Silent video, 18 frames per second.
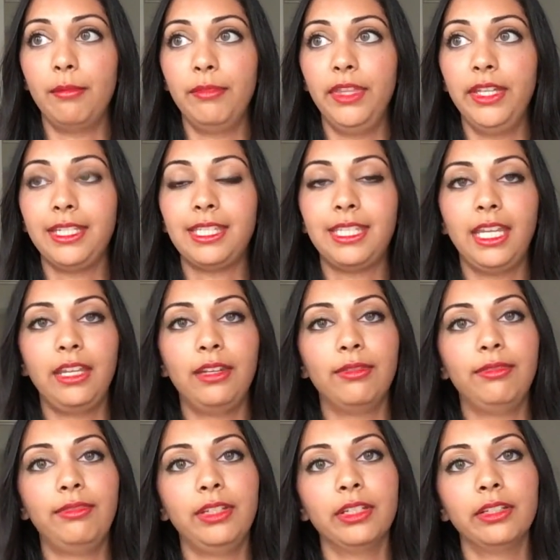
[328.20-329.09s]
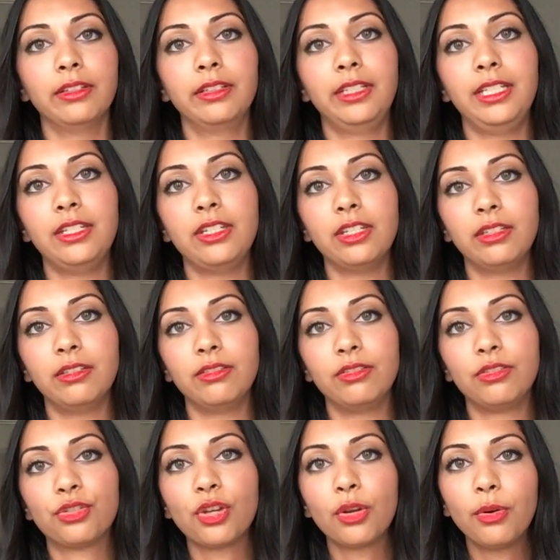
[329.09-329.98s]
They say to feel into
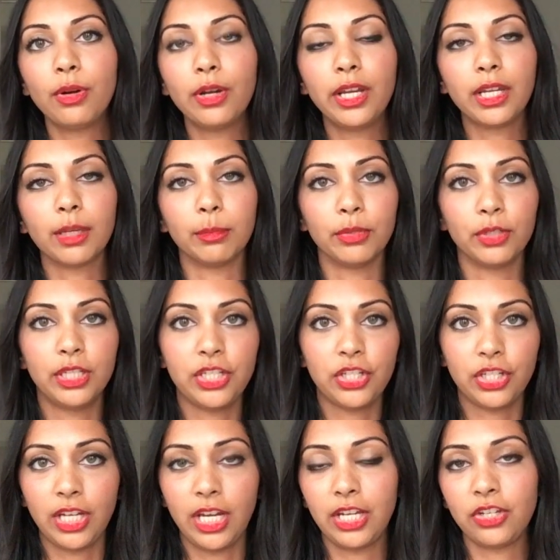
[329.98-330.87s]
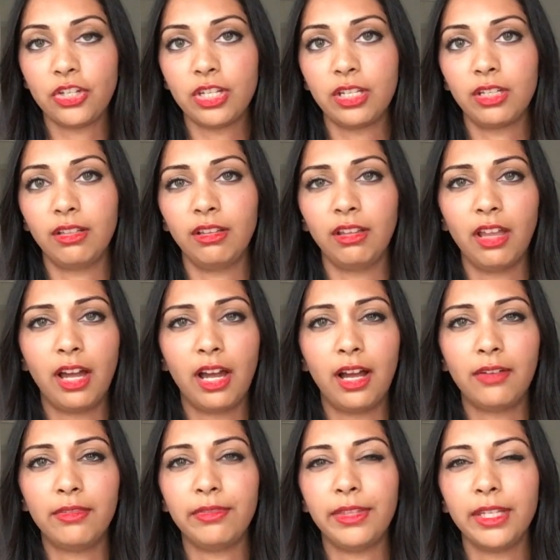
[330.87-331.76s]
joy, appreciation,
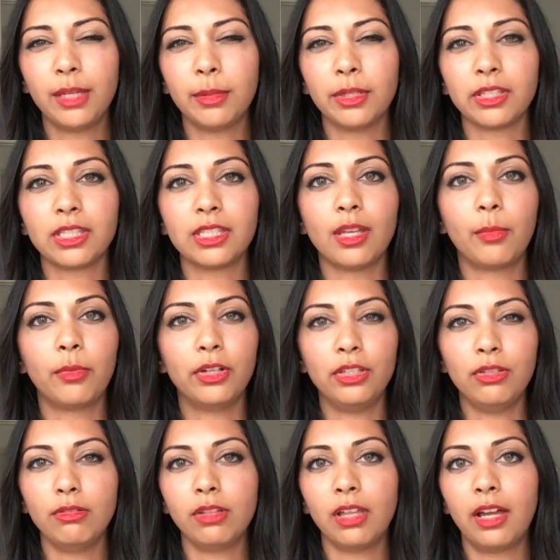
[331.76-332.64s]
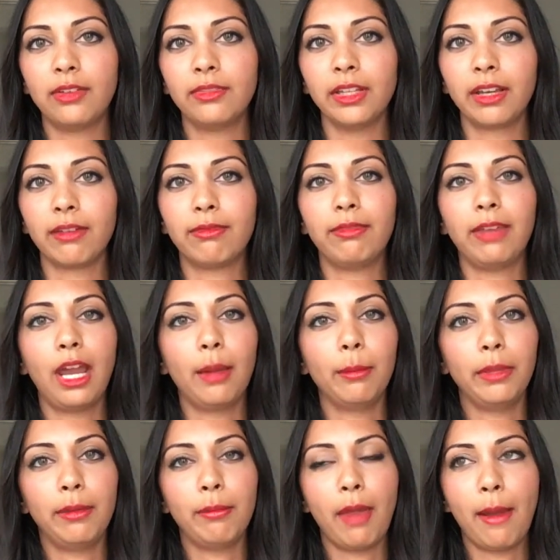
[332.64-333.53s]
love. Think about someone you love, like a
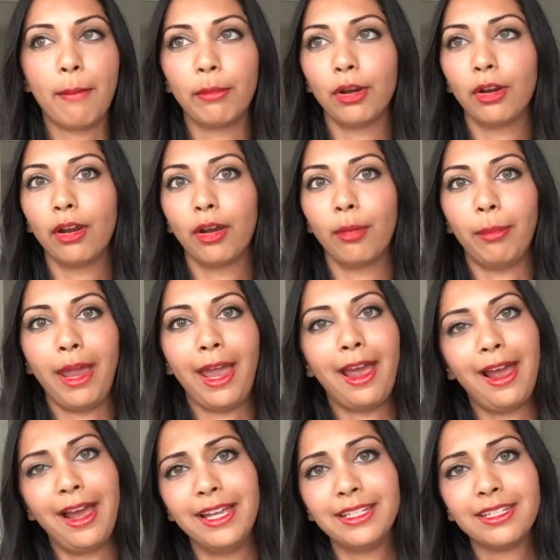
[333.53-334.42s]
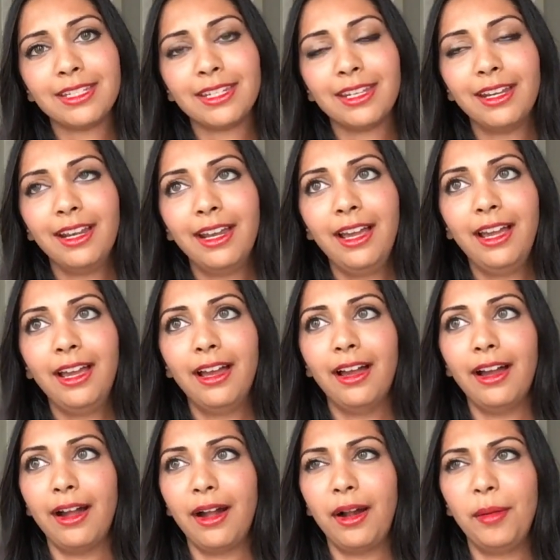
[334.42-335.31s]
family member, a pet,
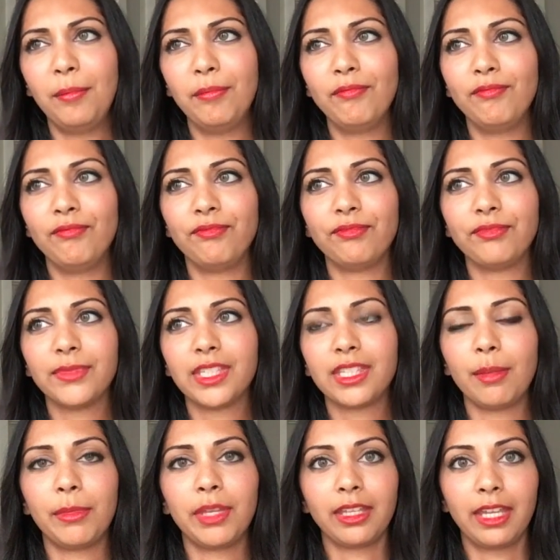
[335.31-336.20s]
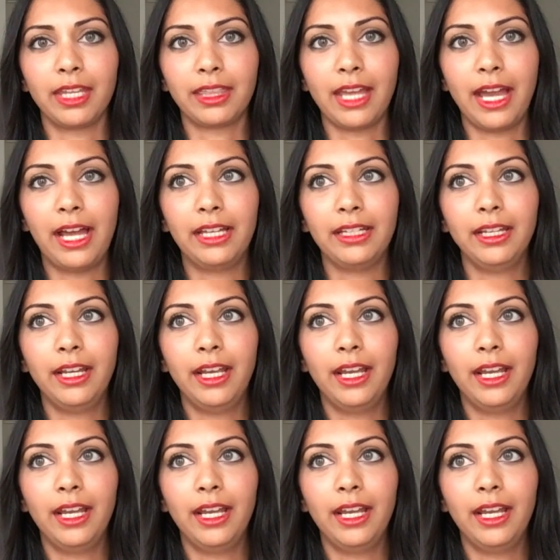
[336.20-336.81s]
something like that.